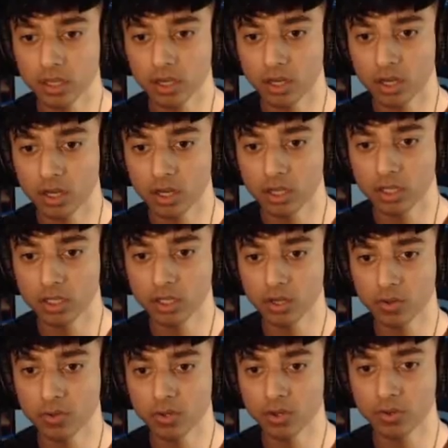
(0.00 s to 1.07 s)
Oh,
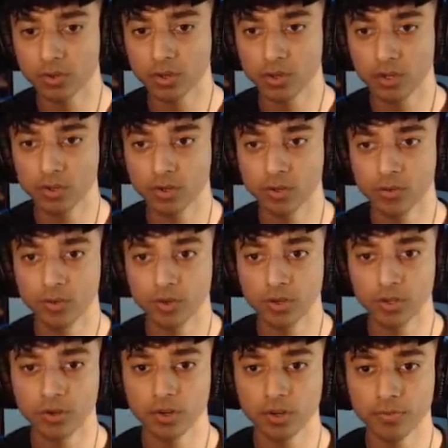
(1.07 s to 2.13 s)
no, no, no, no,
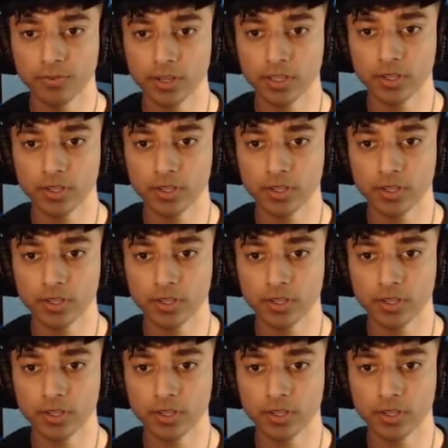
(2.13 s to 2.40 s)
no, no, thank